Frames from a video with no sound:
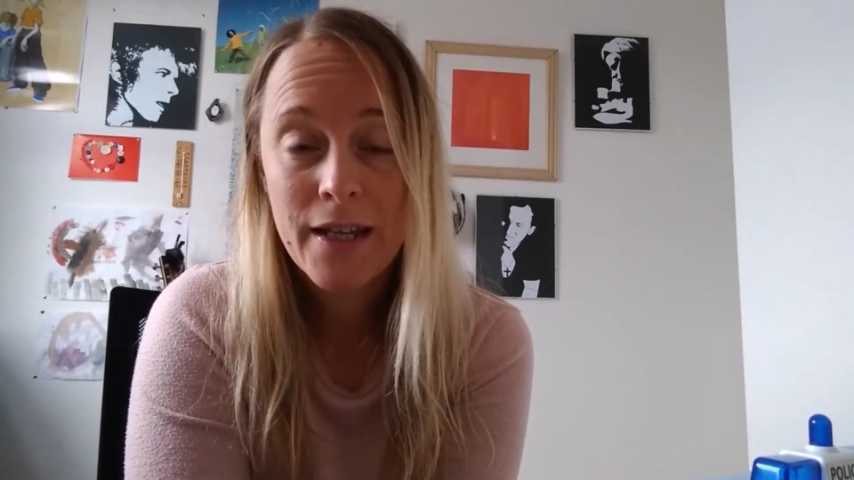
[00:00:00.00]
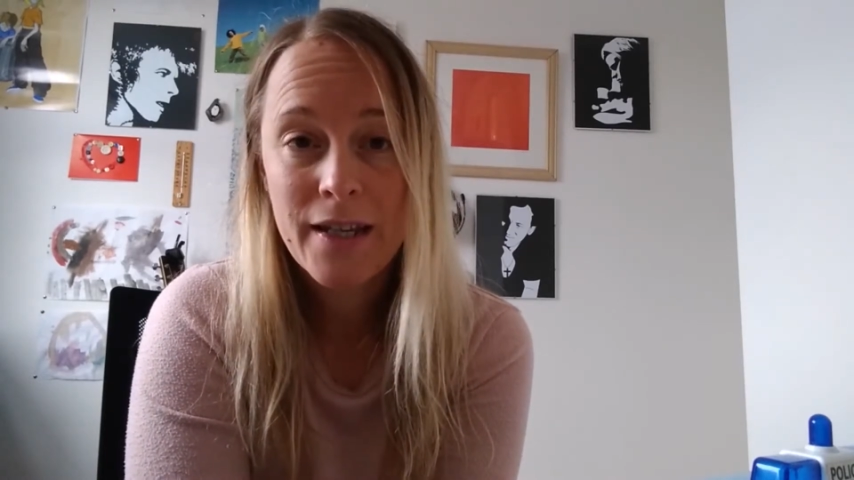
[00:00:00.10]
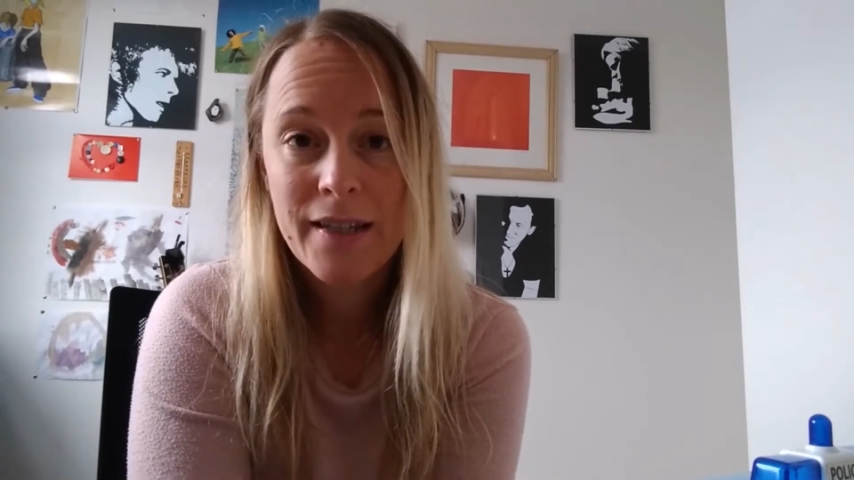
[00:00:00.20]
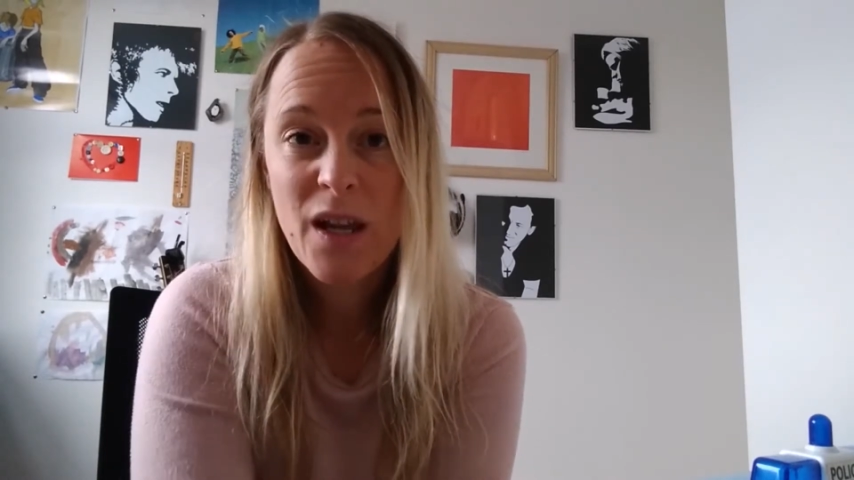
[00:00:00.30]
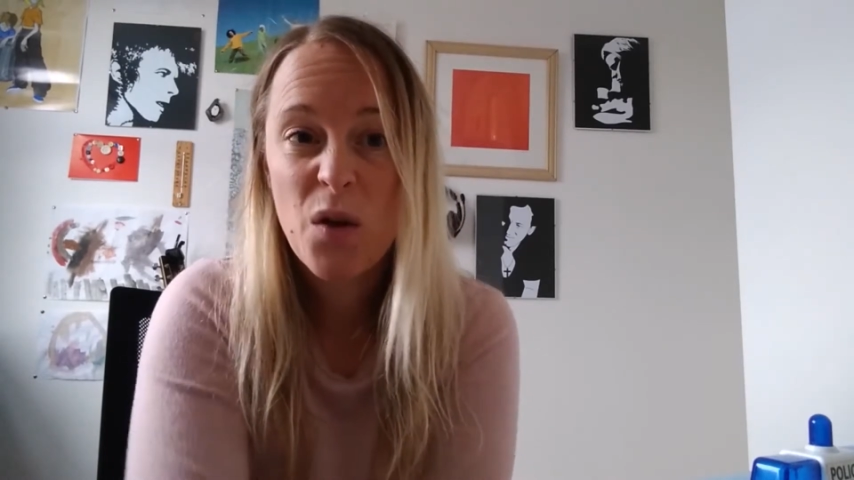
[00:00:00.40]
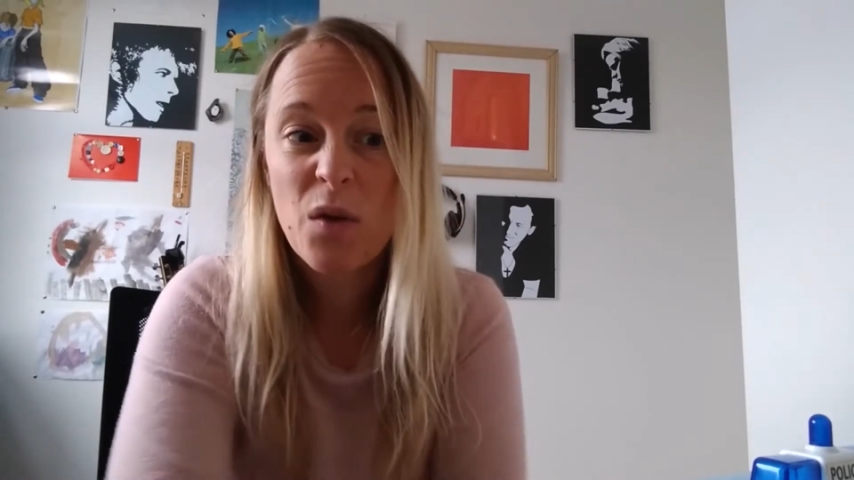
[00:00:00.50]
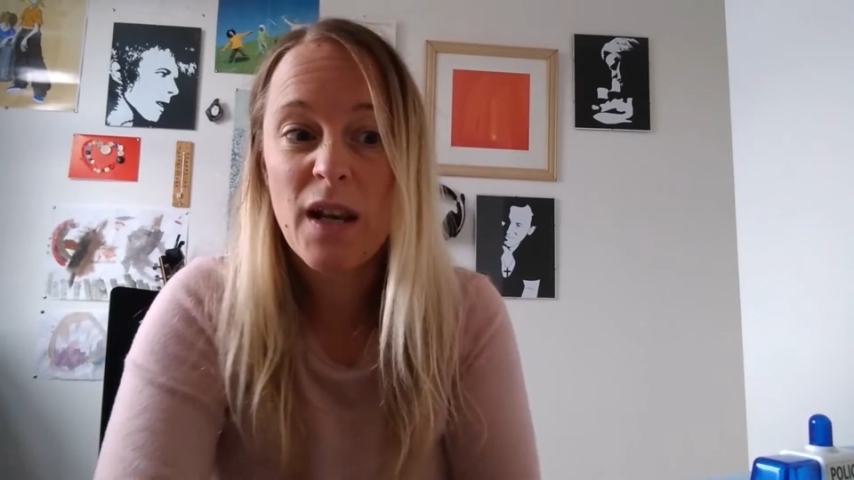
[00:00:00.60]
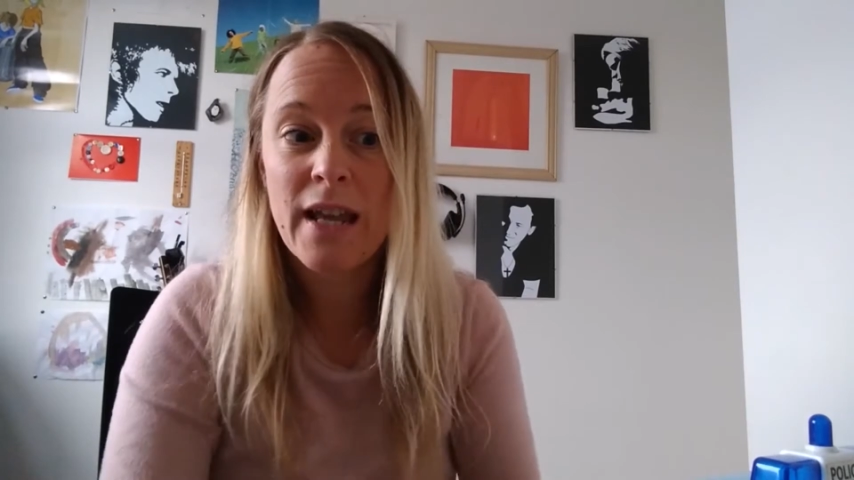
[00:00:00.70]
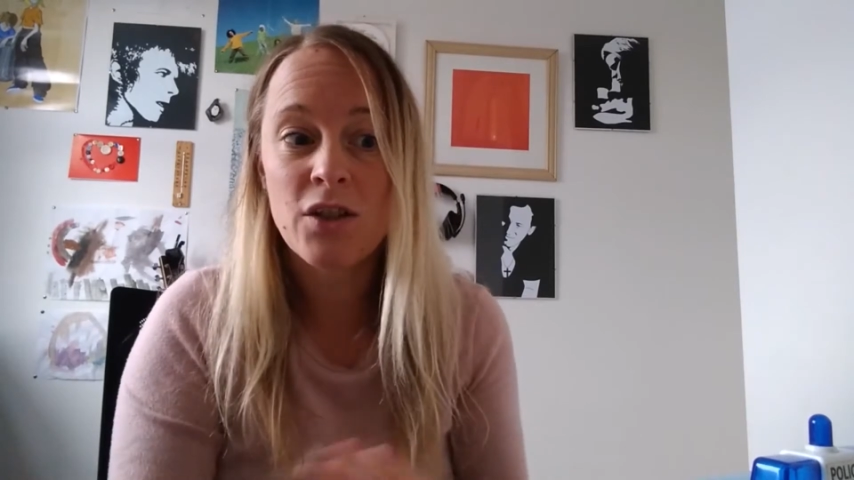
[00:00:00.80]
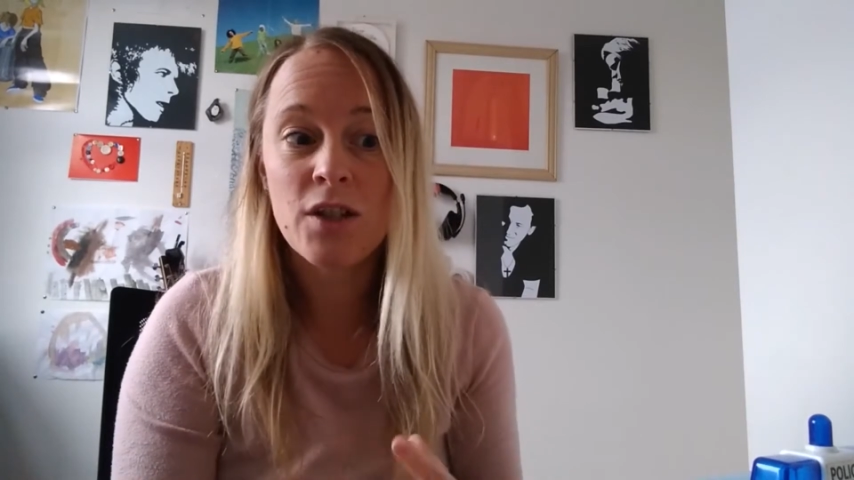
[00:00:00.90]
so
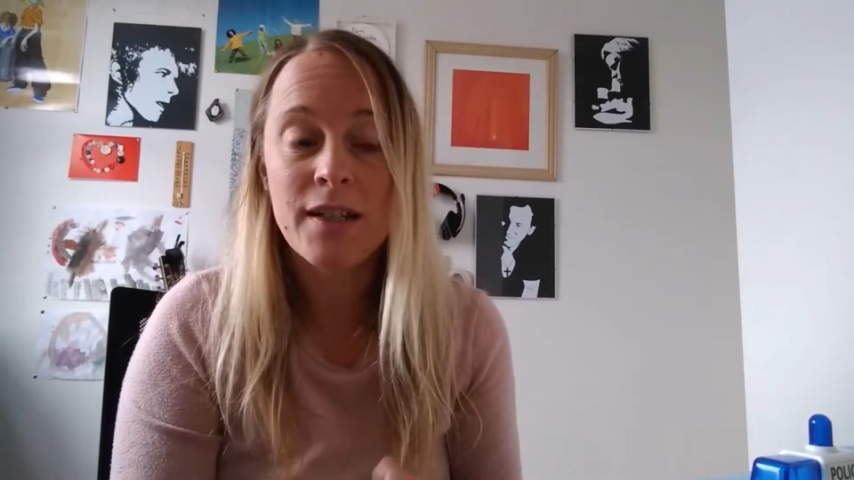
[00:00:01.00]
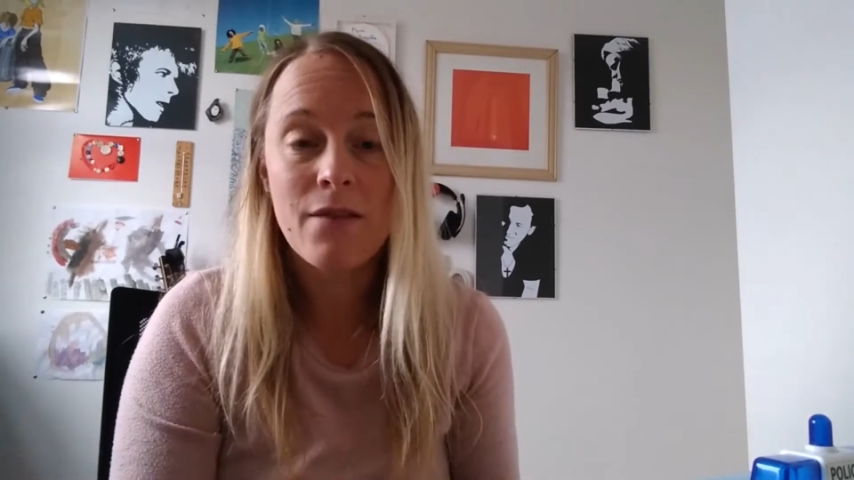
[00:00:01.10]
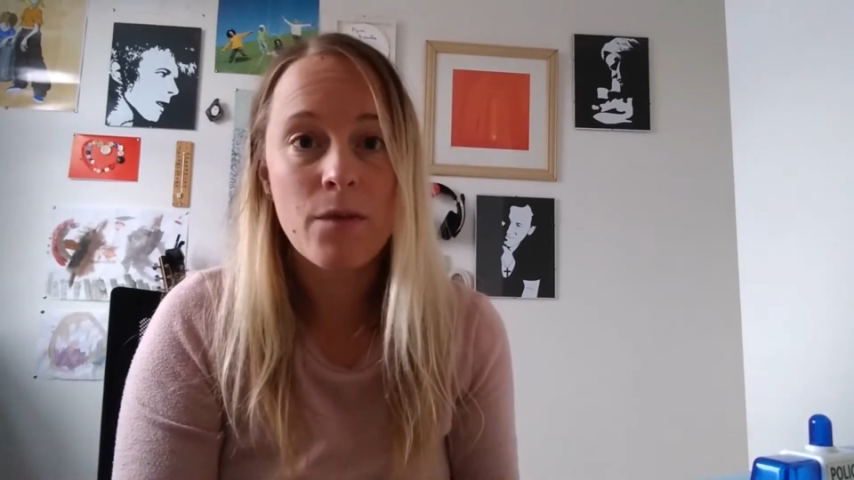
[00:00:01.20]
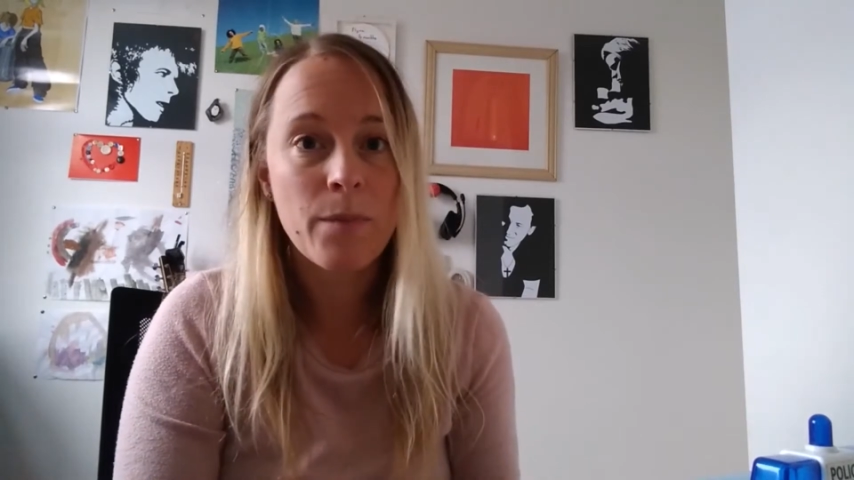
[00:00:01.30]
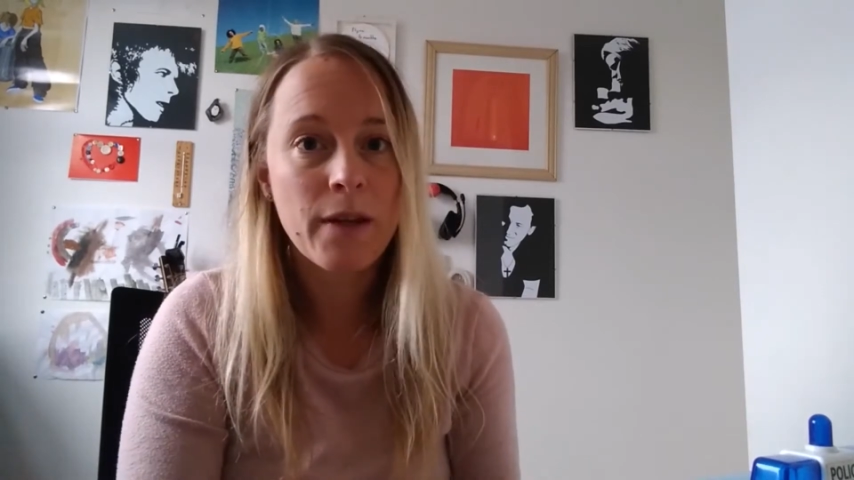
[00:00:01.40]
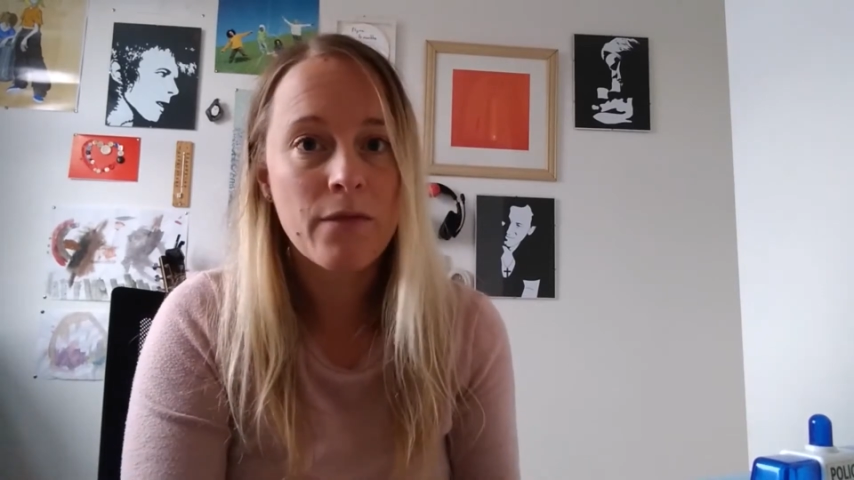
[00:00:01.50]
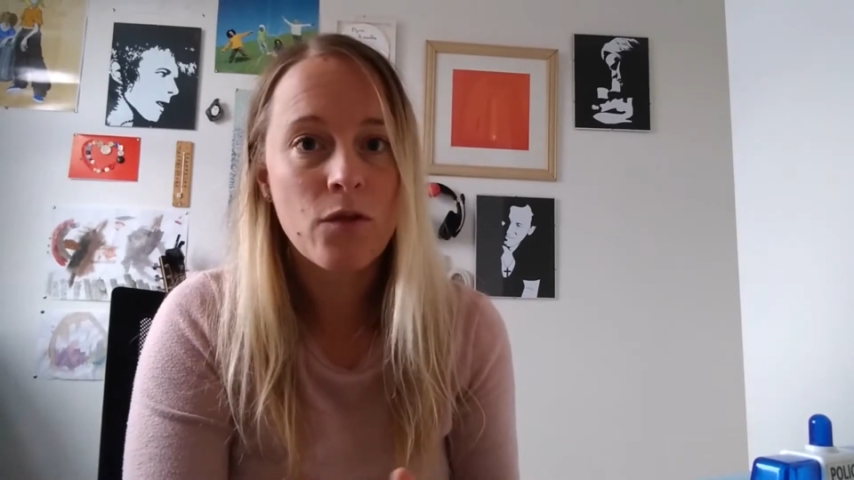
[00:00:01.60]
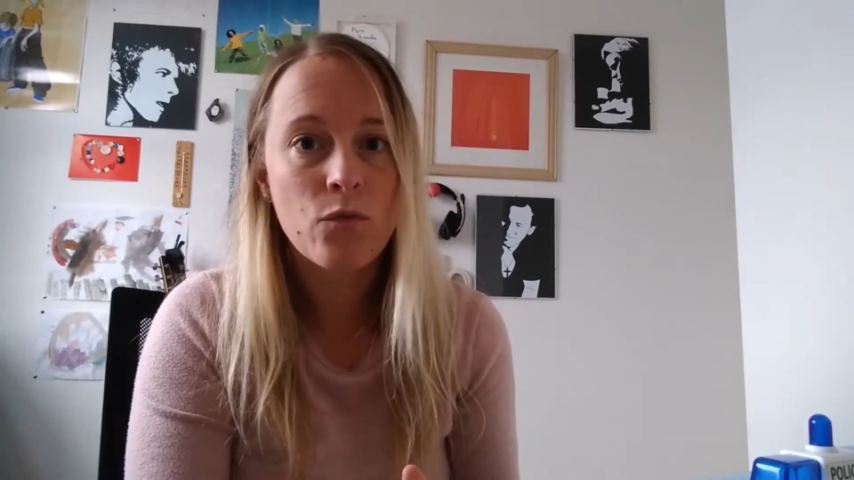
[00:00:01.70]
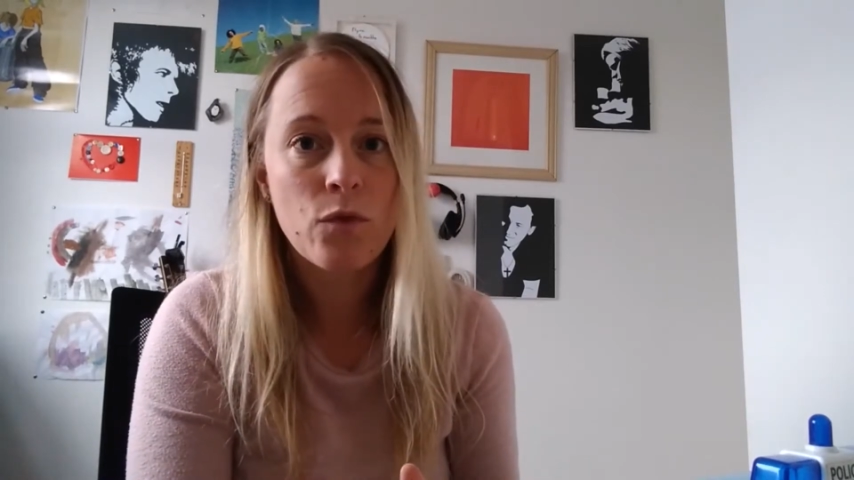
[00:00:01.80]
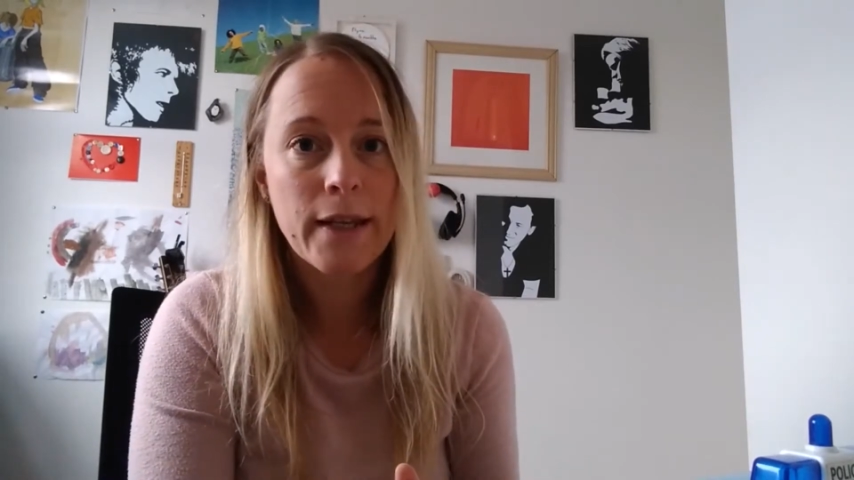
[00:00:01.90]
let's just have a bit of
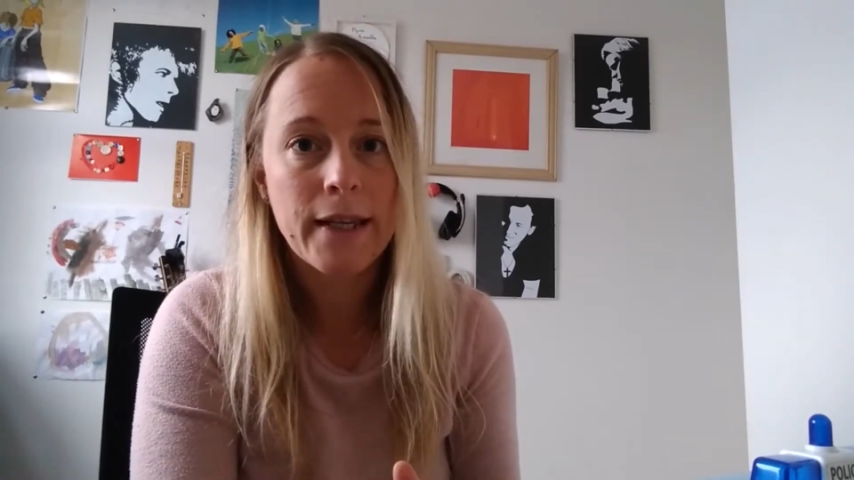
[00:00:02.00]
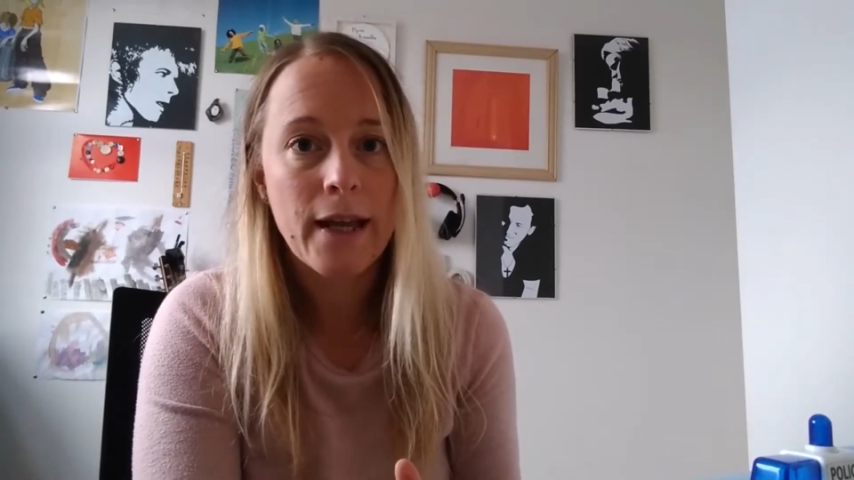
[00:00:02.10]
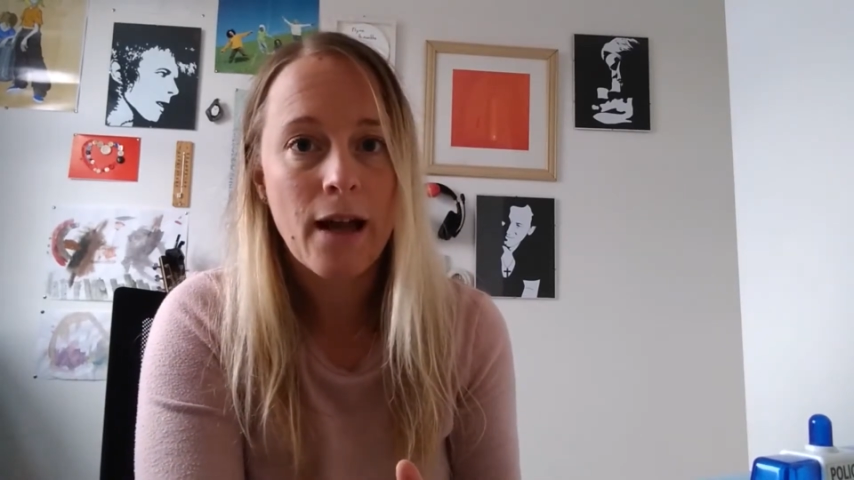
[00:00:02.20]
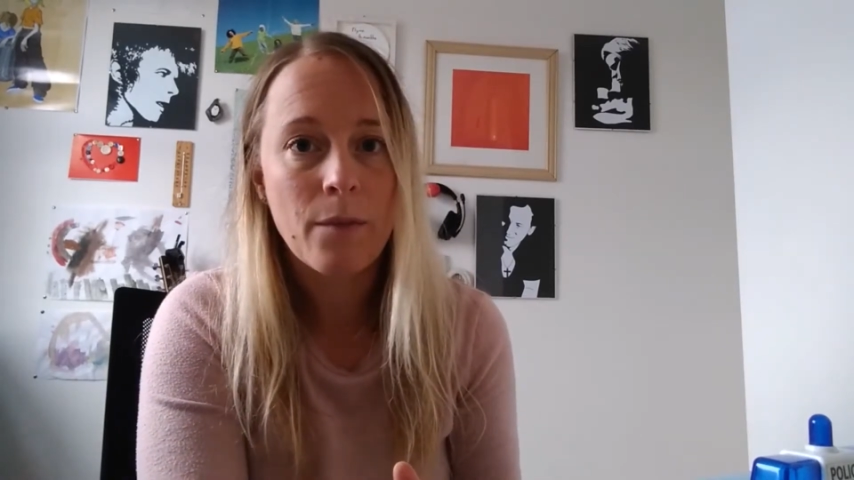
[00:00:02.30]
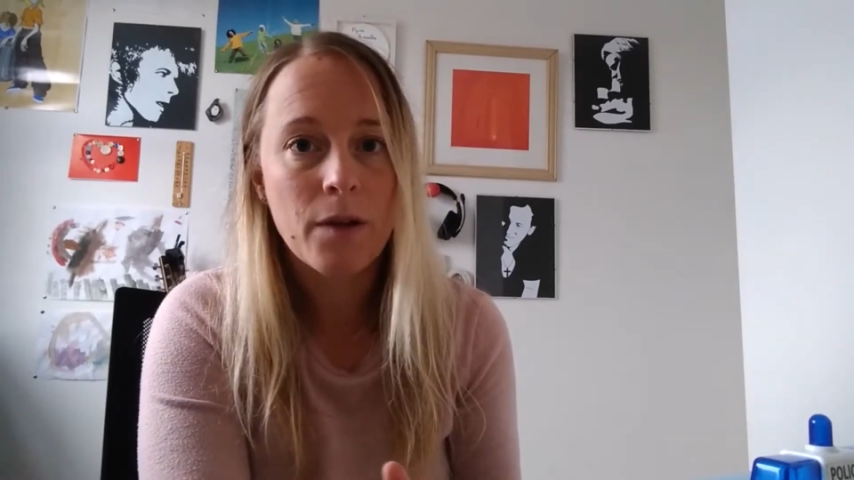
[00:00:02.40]
a recap,